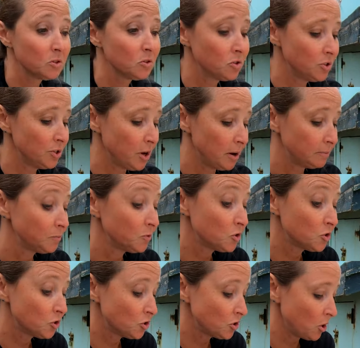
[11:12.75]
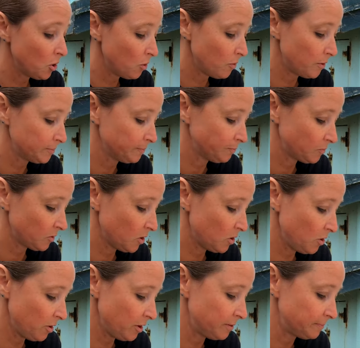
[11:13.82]
How is it? So
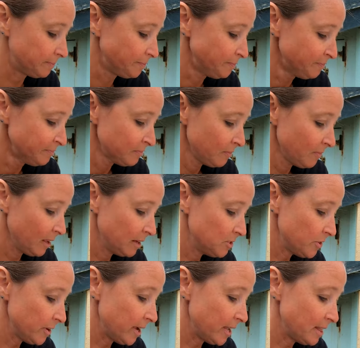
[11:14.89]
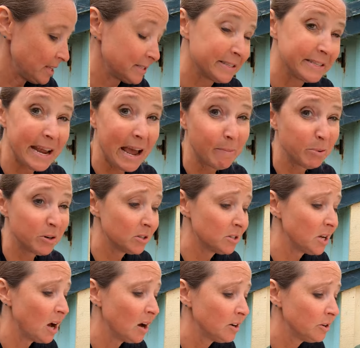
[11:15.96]
good. So I got the snapper
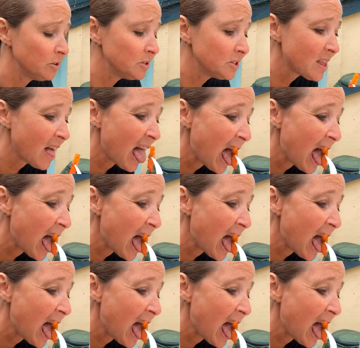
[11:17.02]
tacos.